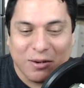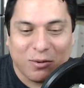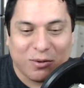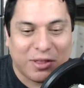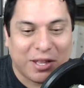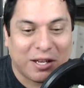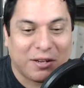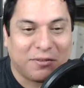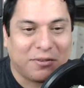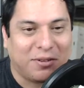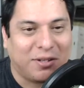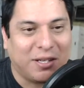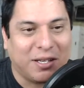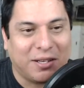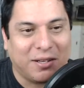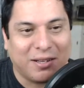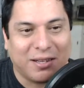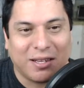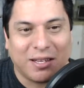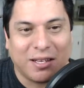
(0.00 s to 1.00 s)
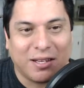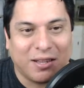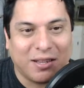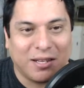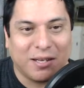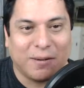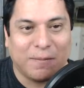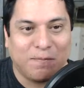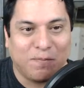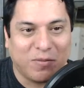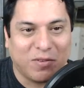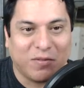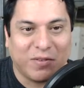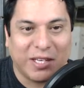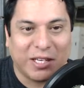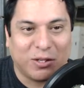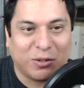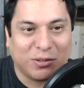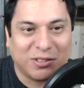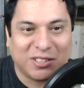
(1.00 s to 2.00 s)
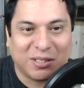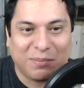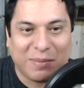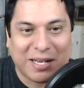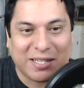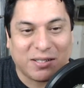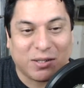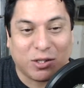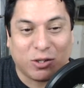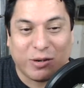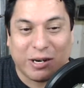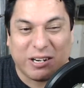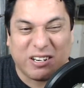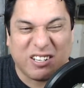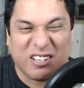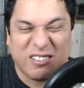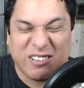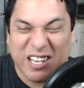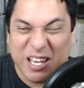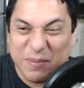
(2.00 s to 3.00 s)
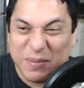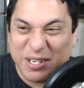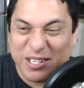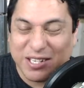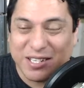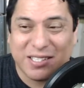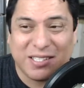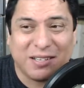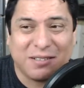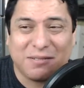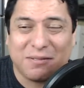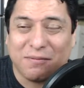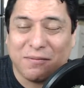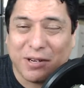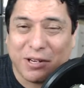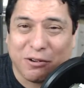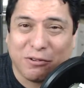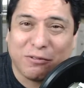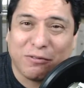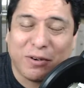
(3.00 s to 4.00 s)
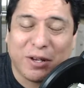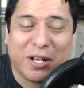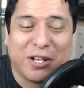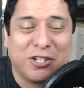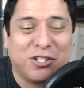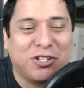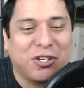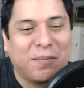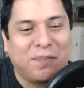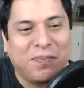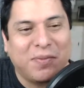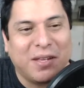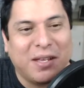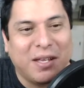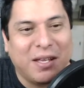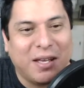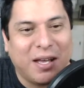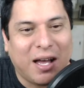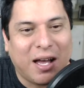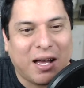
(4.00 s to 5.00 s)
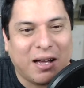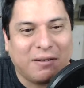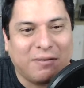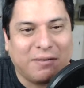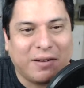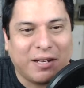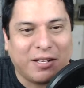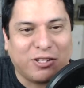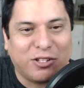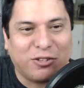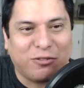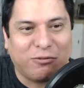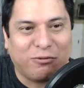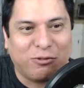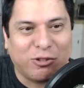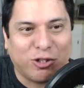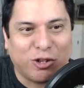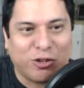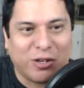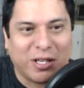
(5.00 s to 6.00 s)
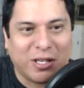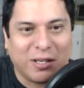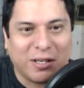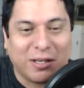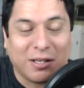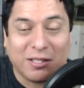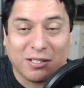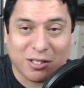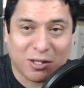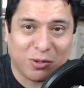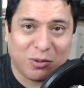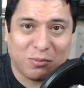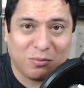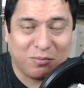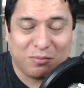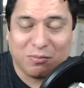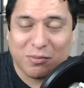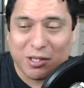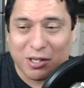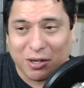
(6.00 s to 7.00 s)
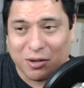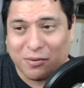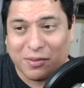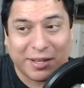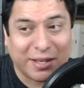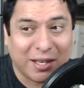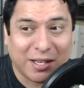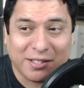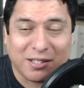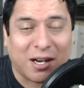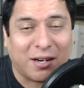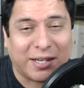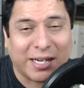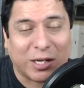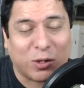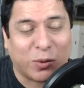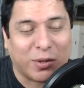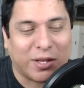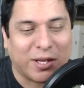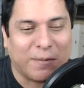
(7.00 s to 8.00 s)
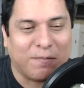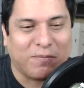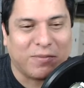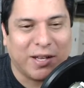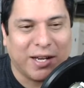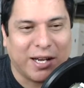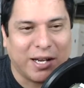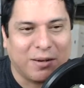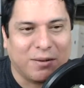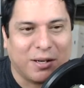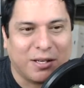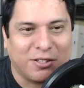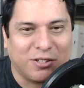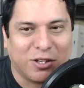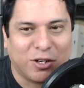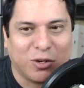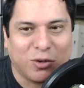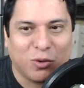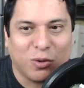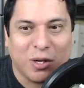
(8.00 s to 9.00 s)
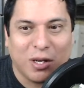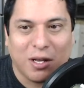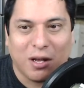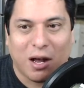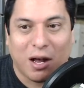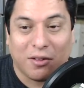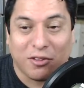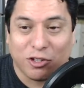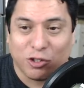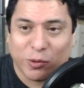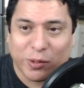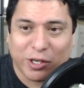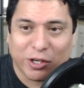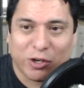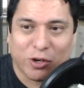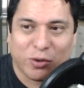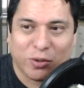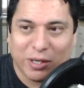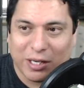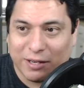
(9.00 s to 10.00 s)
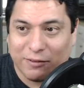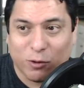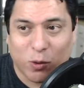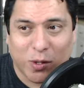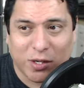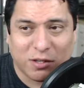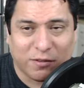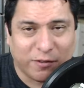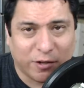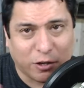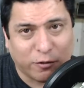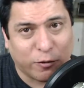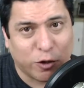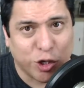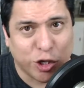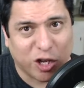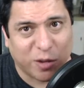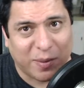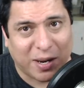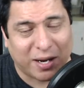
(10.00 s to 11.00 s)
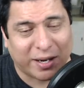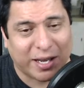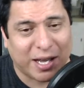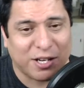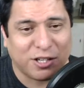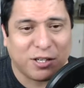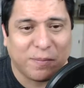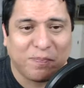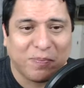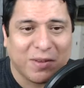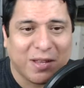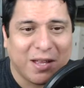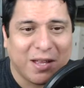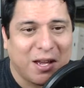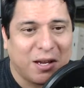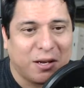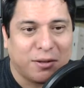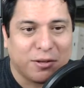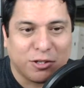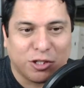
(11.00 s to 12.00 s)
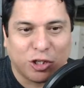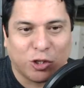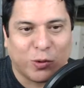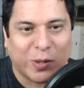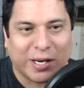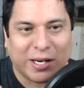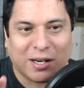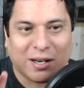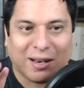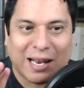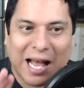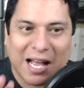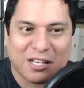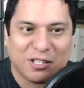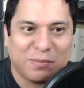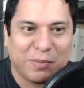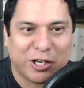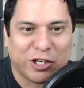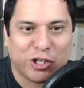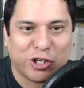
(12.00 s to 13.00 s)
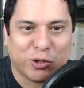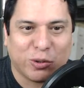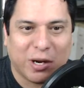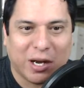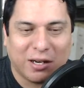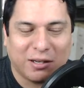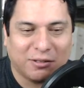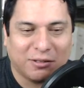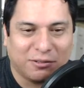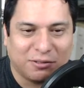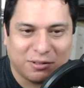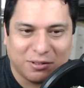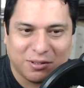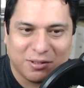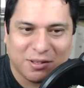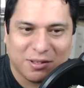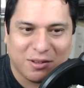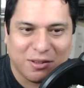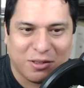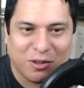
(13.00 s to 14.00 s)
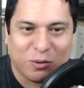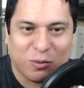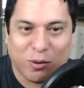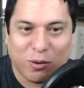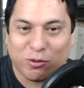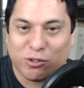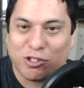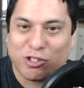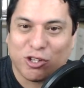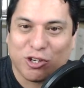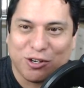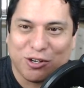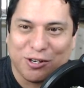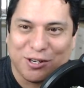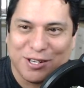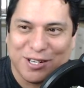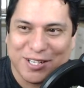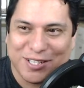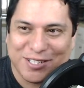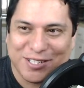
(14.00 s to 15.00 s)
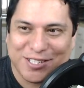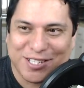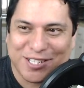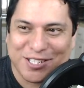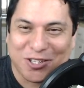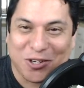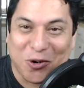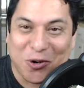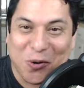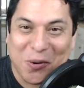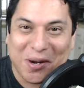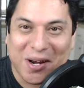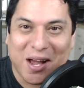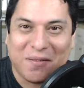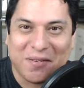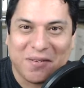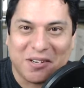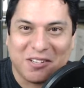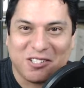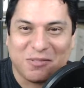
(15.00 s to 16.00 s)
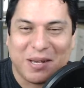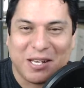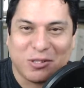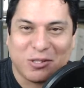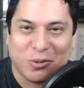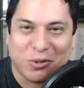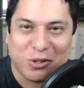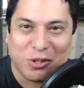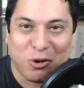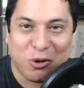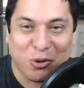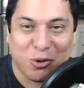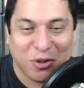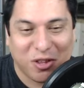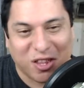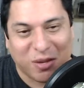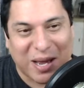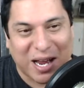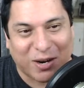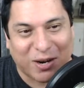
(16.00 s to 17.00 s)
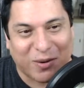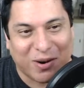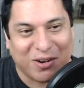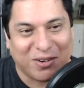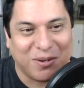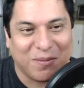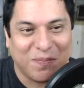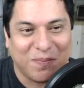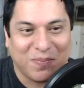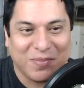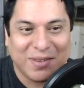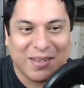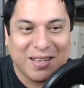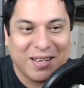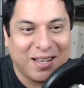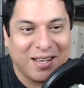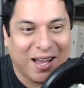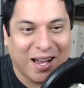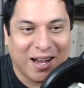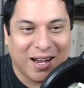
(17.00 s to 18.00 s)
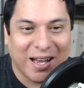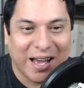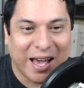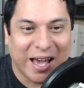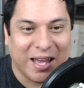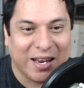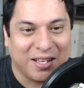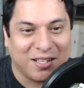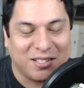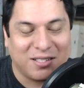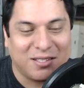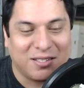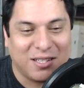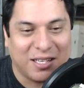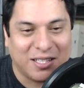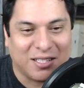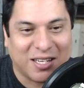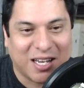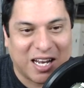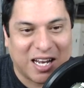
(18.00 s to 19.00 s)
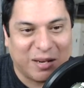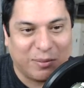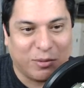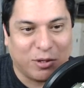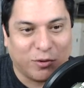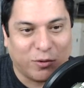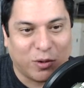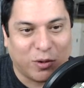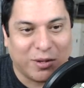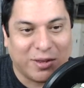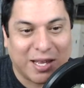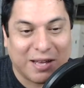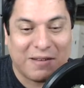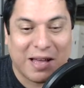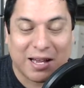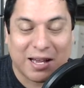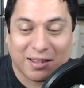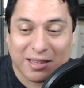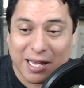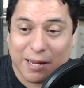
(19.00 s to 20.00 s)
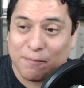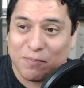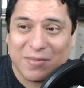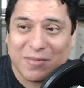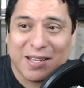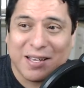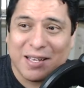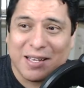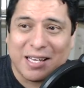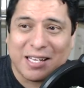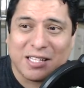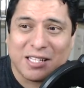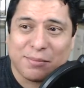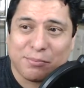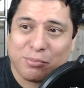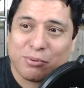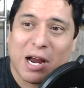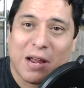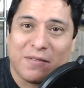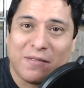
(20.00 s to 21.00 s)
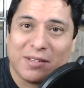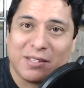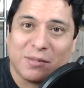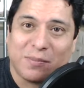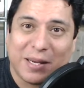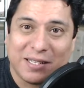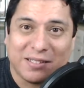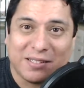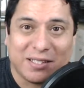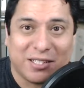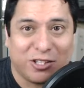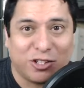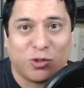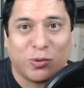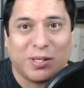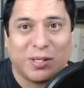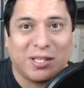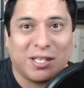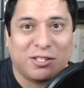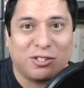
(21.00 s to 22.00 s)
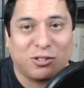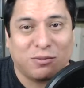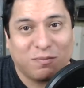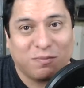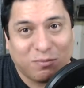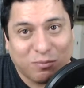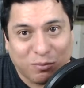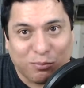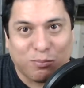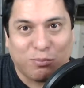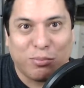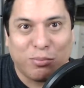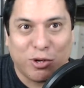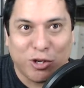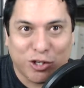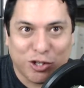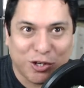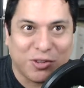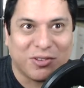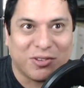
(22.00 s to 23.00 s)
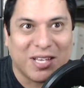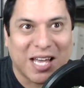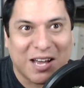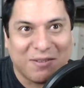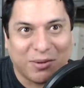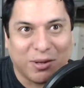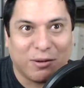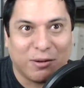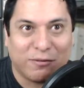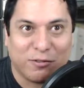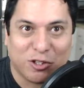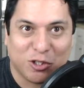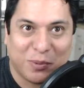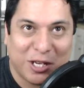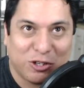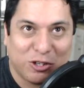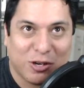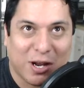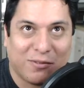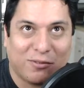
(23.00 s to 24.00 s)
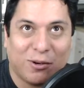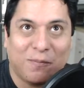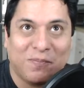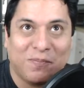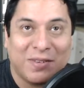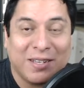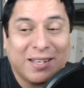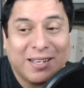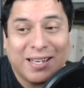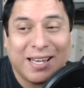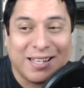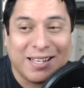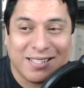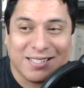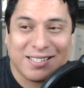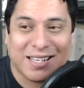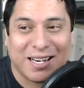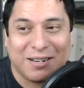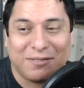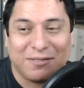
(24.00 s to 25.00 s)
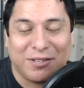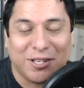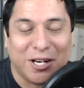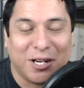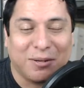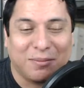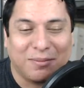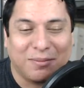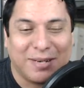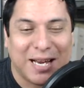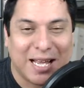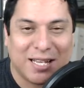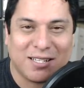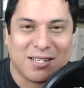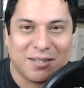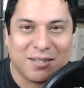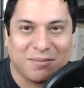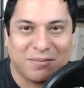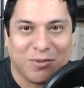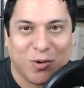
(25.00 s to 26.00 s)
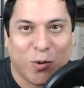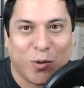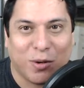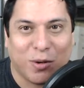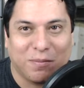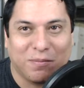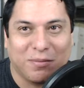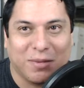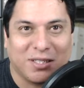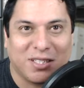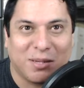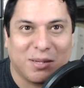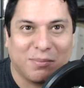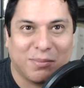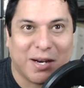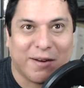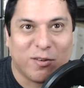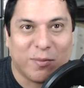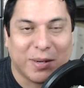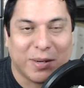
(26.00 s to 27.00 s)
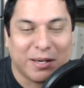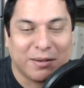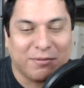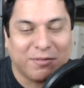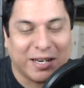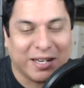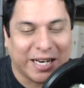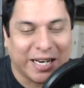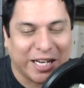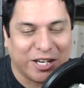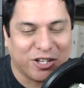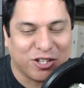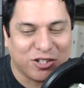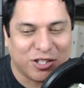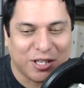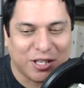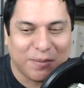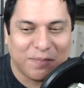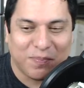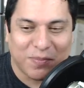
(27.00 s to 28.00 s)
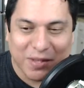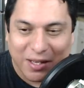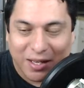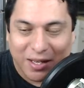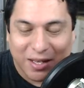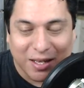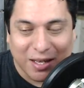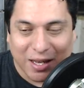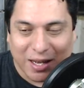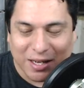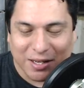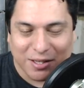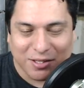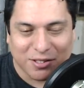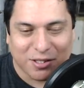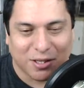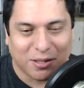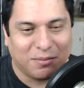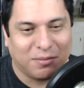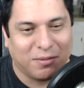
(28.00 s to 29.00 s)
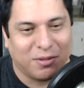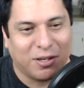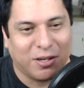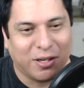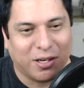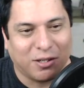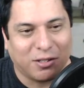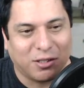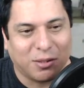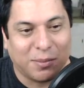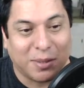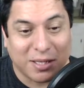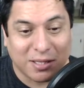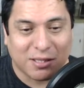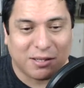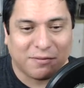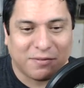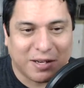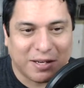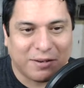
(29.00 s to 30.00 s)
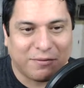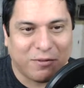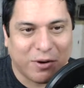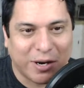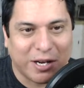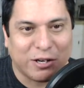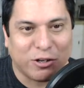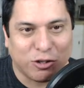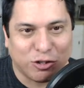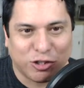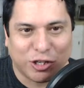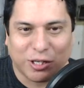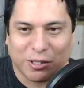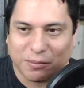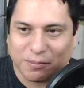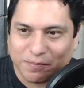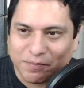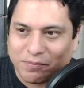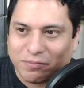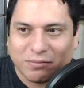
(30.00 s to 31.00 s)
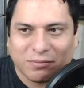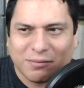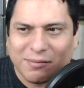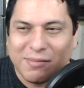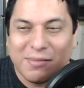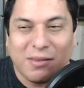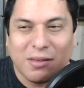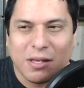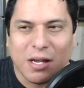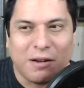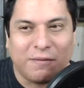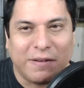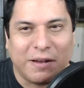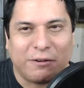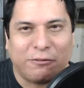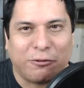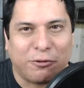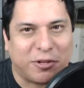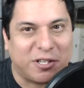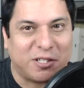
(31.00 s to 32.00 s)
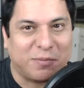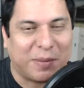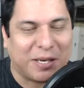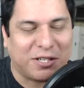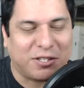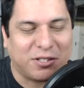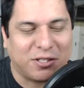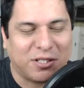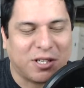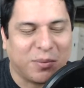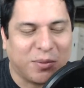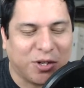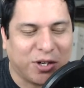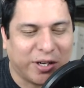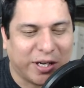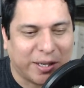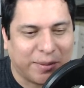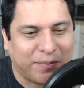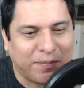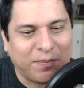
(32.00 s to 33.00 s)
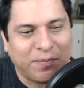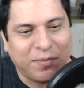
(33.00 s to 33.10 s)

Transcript: thankfully, the vehicle sent back some great images and some video footage of its journey until, you know, they lost contact with it. And so on the screen currently, if you're watching the video version of the podcast, there's a great last picture of the Roadster just going off into space with Earth in the background. And it's kind of beautiful. And the fact that it's private space industry that's pushing the envelope for space travel instead of, you know, NASA or some government funded agency. So there you go. So, but it's a fun, very interesting event for the space community.